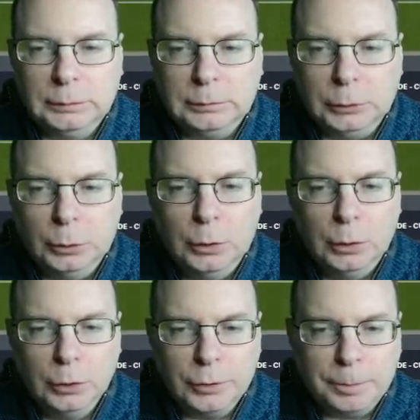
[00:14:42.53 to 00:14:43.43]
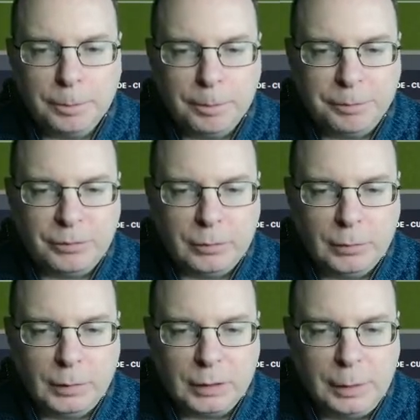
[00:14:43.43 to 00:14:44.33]
Yours!
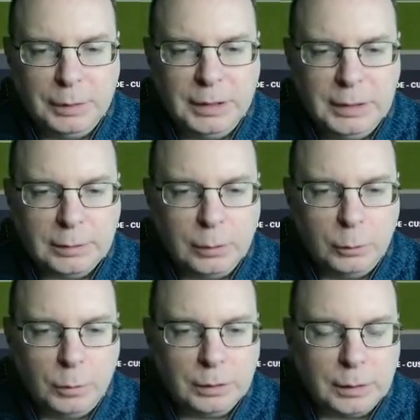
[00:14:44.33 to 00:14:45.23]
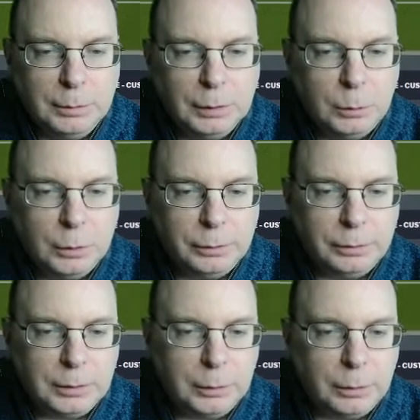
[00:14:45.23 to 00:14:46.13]
Somebody's! Oh, well done, Muller Wolf.
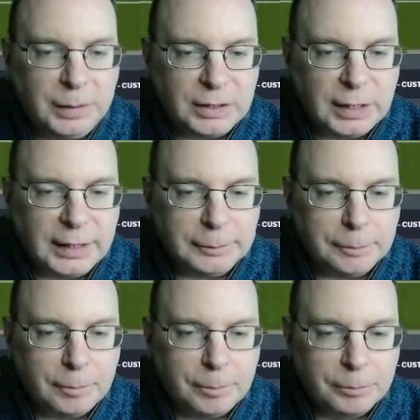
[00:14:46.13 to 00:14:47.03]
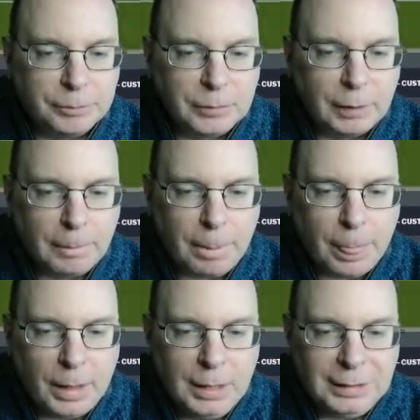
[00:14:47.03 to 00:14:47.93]
Oh, we'll miss that.
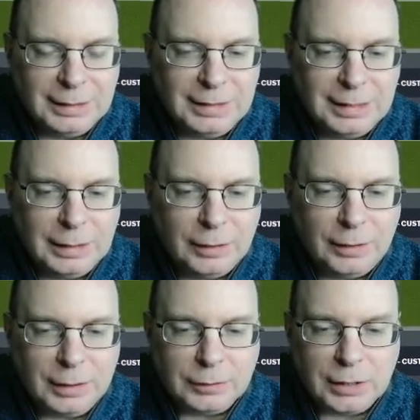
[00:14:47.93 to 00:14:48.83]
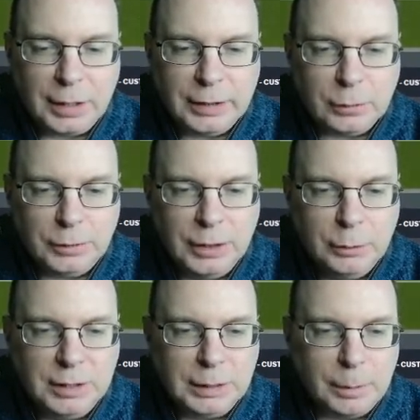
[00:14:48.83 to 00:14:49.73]
See, this is the other thing. I've started sort of
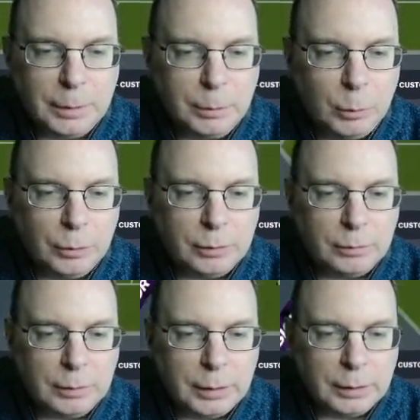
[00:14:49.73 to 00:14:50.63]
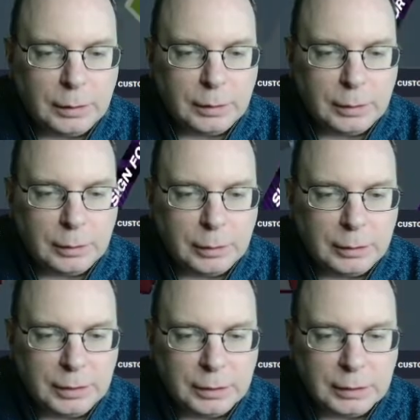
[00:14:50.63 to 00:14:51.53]
using him a bit more other than
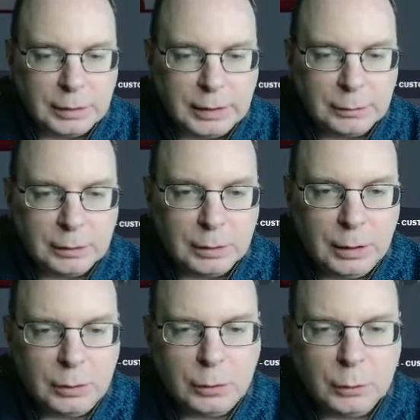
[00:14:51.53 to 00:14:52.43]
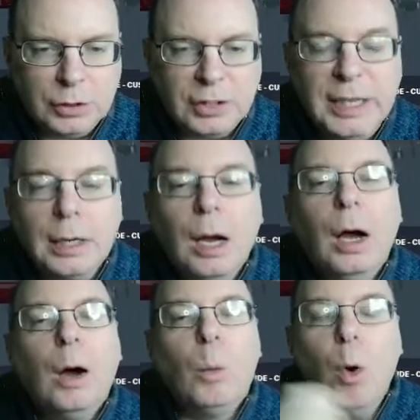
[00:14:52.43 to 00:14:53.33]
Christensen now. Oh, sick!
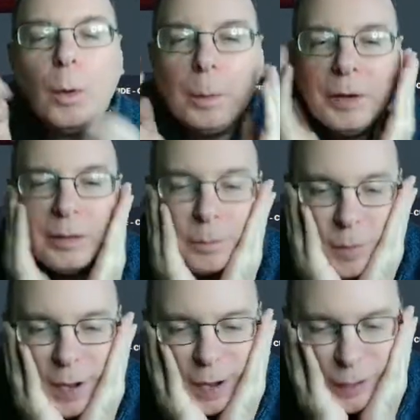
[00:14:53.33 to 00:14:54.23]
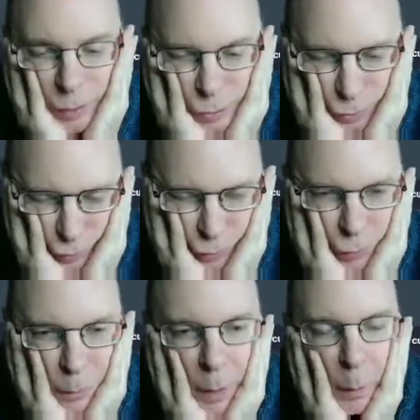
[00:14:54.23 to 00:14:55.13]
What did that...
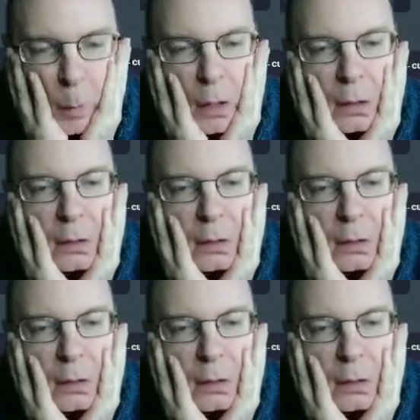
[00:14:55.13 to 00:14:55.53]
Oh, my word.